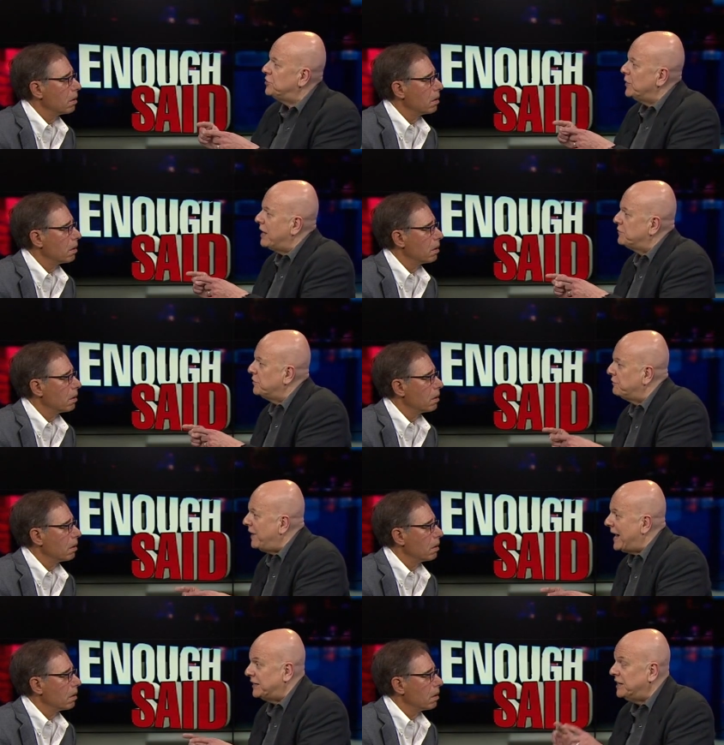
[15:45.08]
Speaker 1: to after the
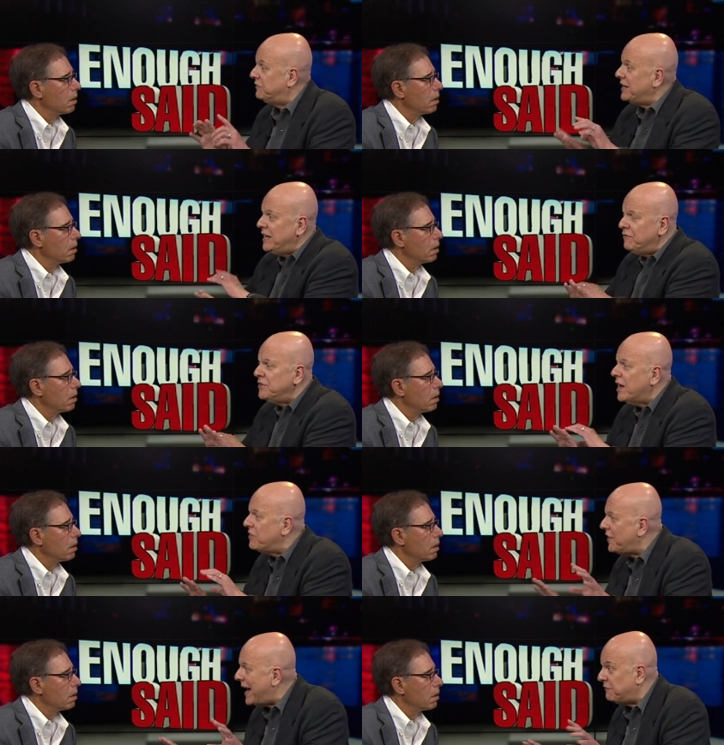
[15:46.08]
fact. And if they'd even
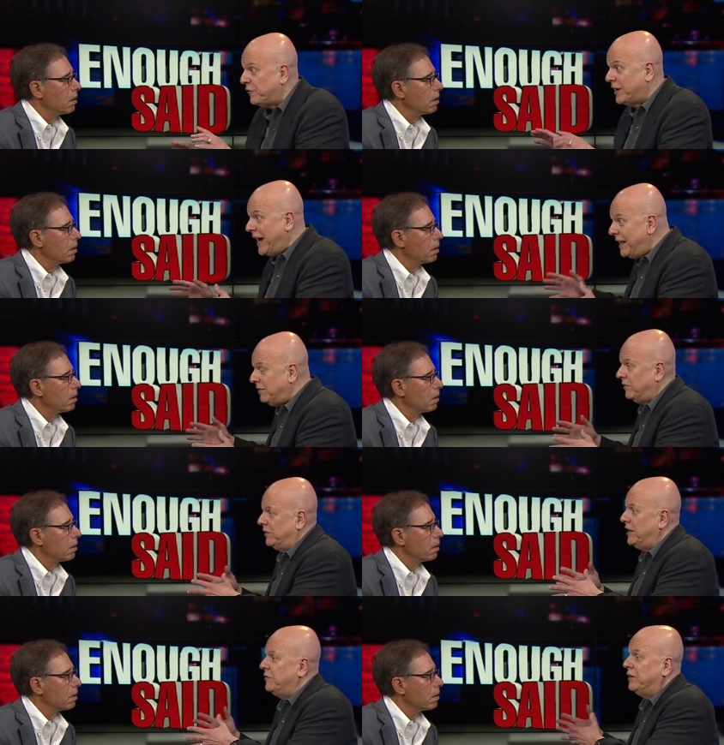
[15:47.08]
done that, forget
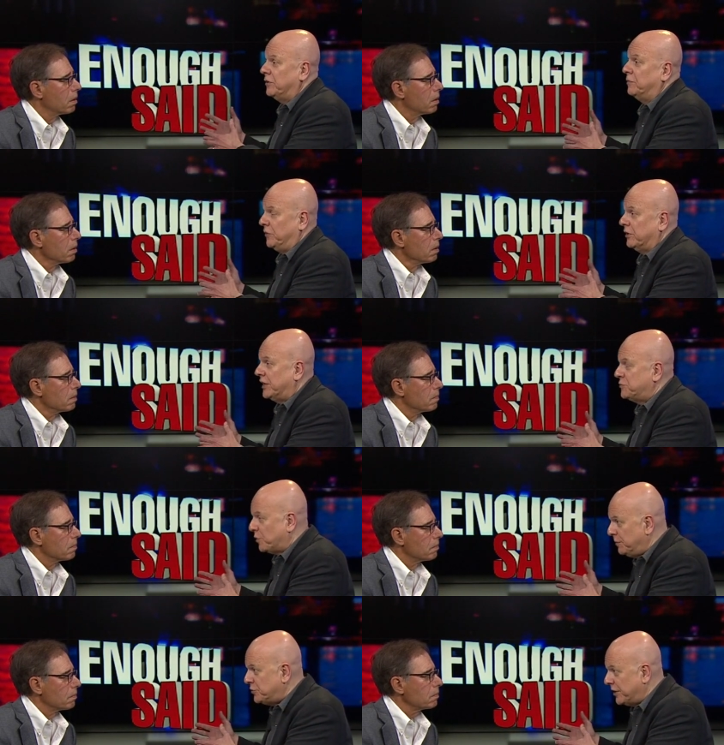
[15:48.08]
giving the, the alleged
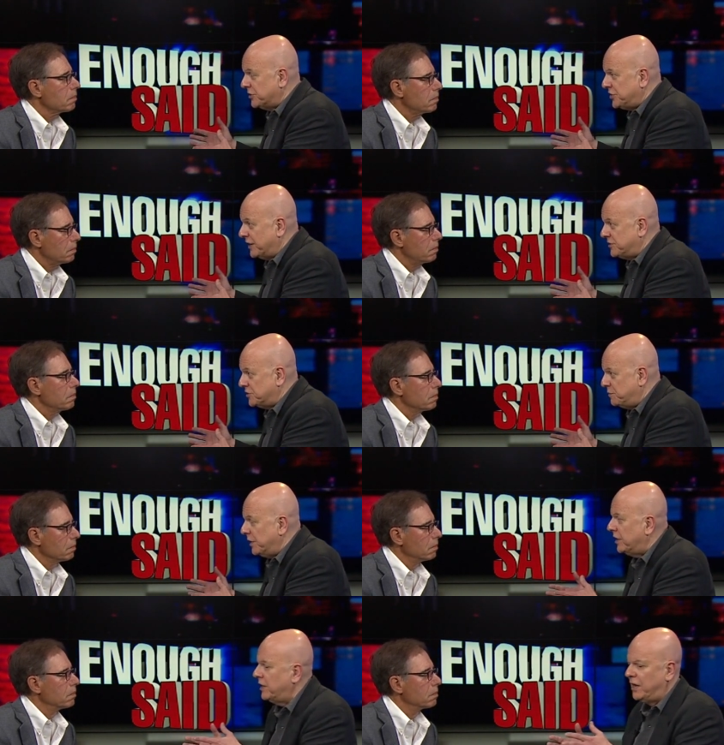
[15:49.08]
perpetrator a chance to
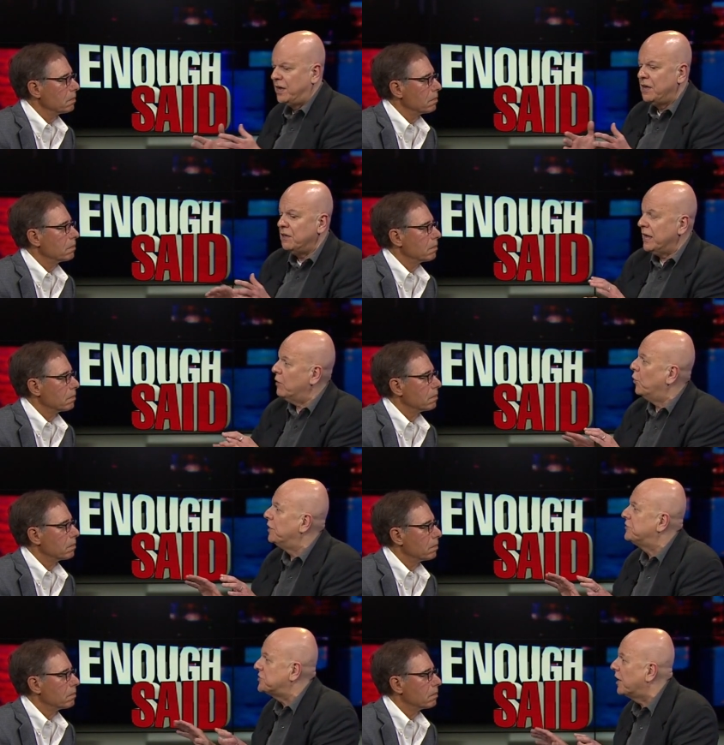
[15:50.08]
speak. It would
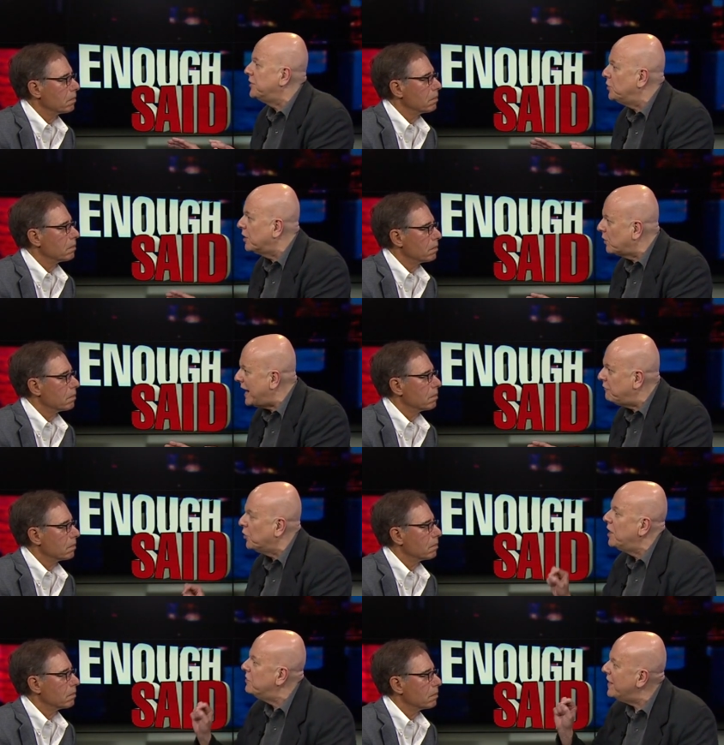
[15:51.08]
have started to
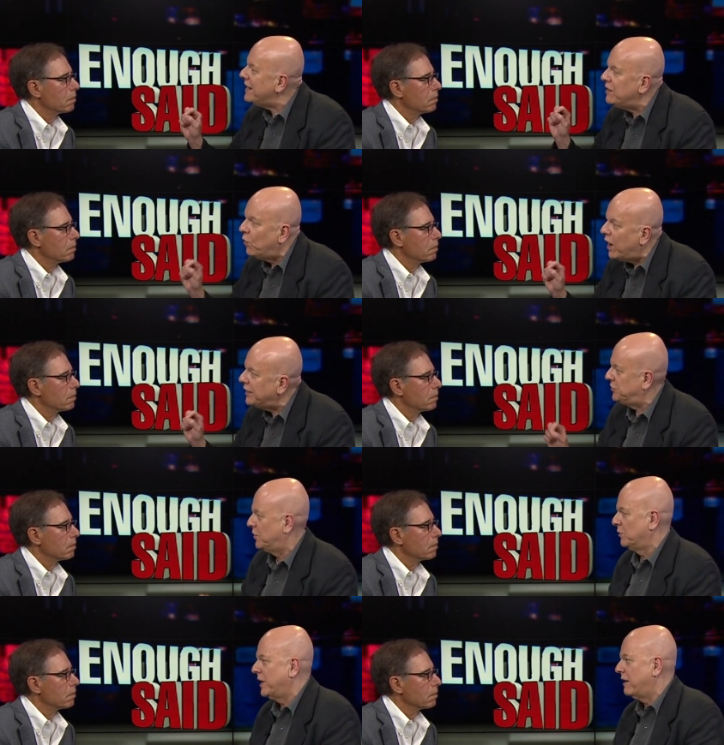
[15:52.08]
unravel. They didn't want it
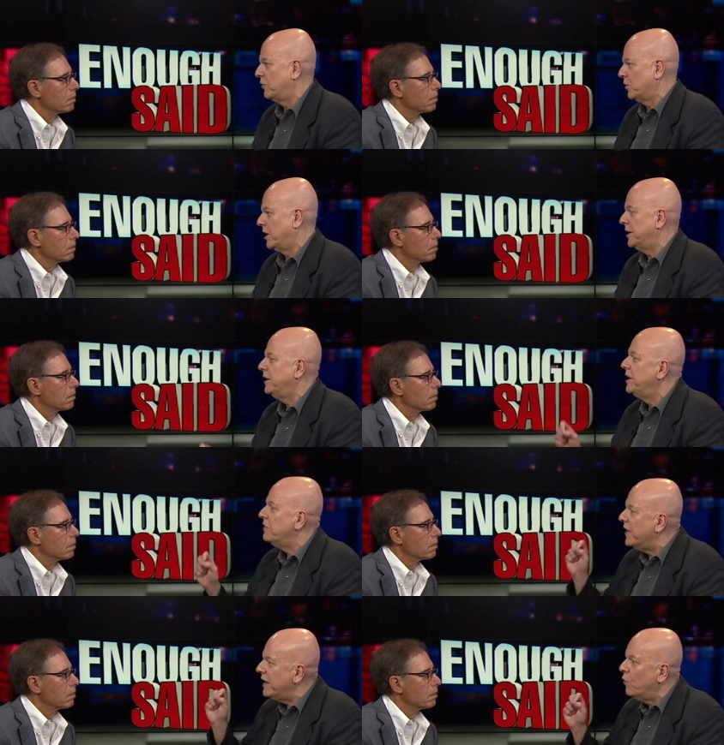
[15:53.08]
to unravel, Ron.
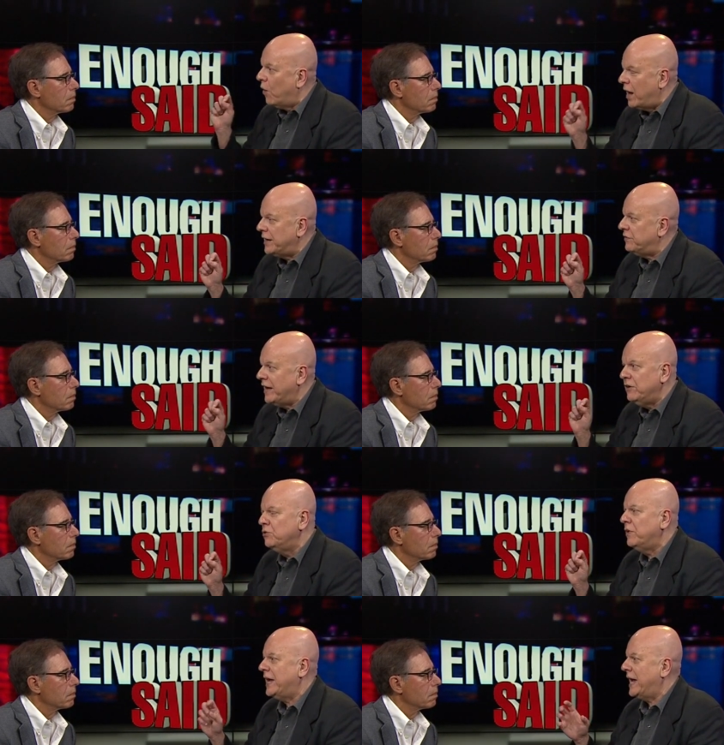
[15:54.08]
They wanted, they
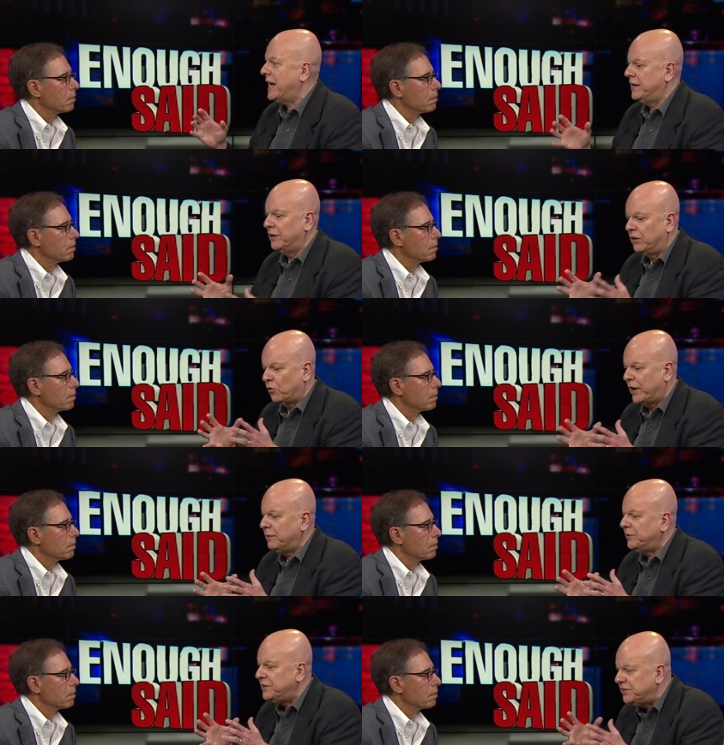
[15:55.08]
knew they had an
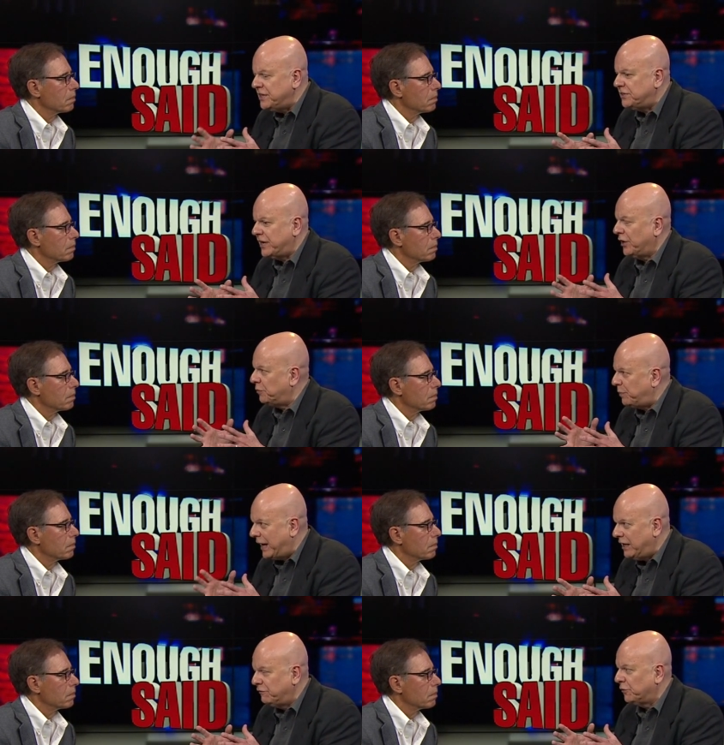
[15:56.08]
incredibly detailed,
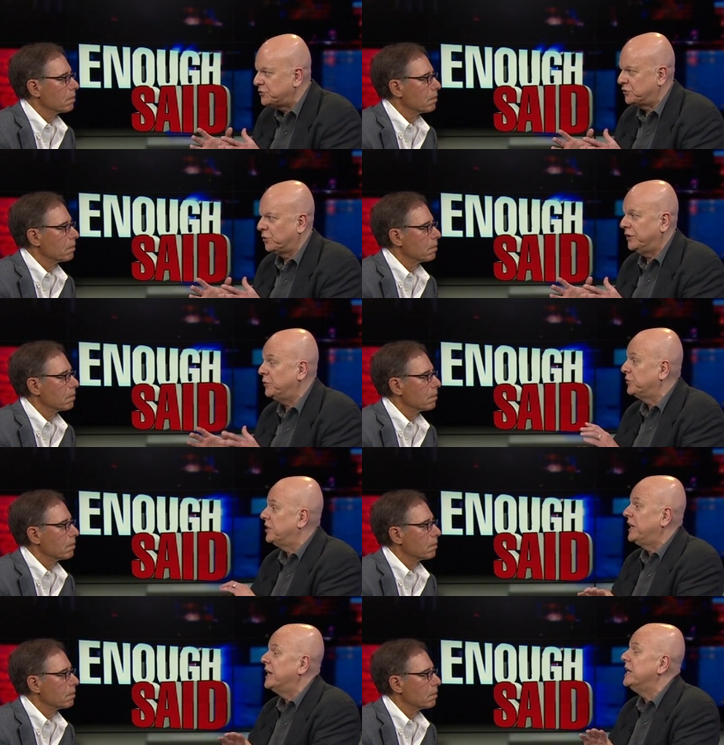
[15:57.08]
painful story that was
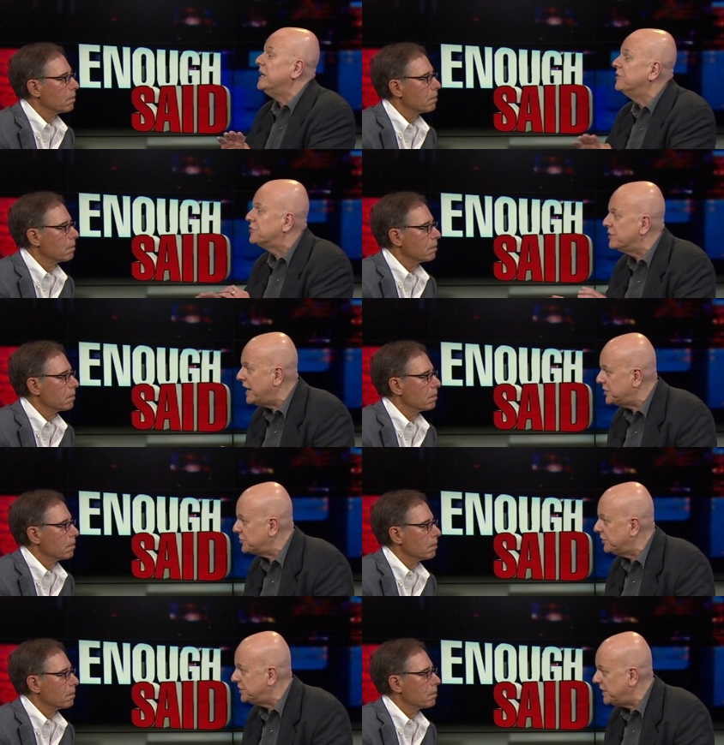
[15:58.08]
going to get
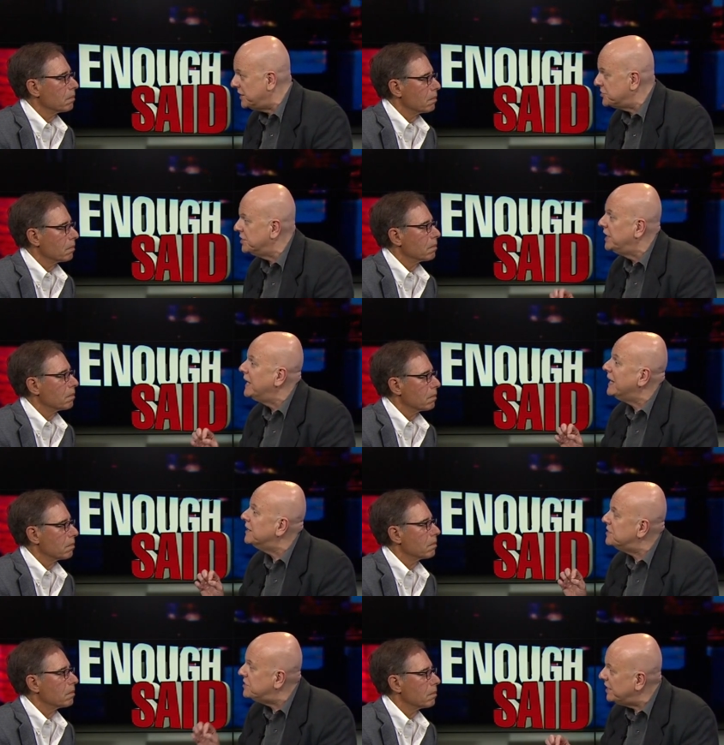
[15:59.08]
international attention.
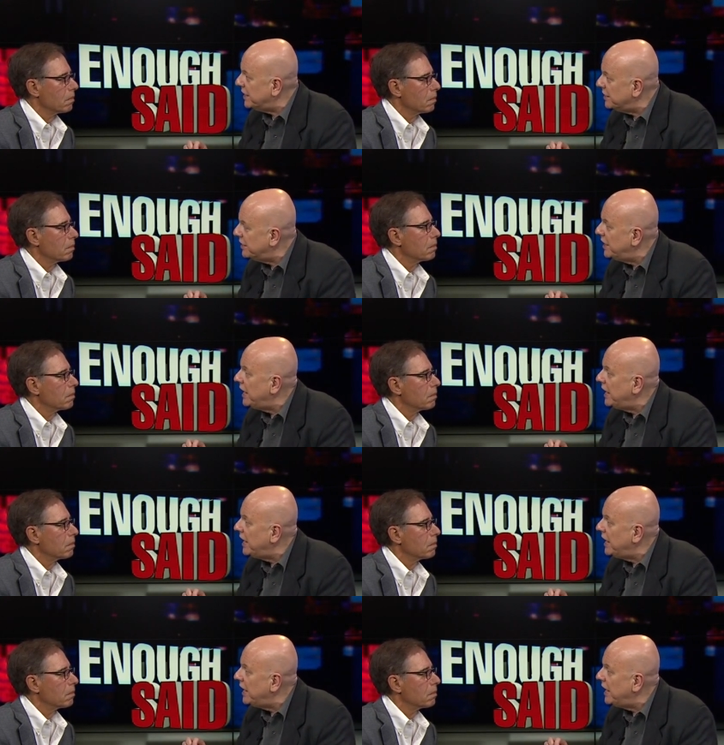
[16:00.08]
It did.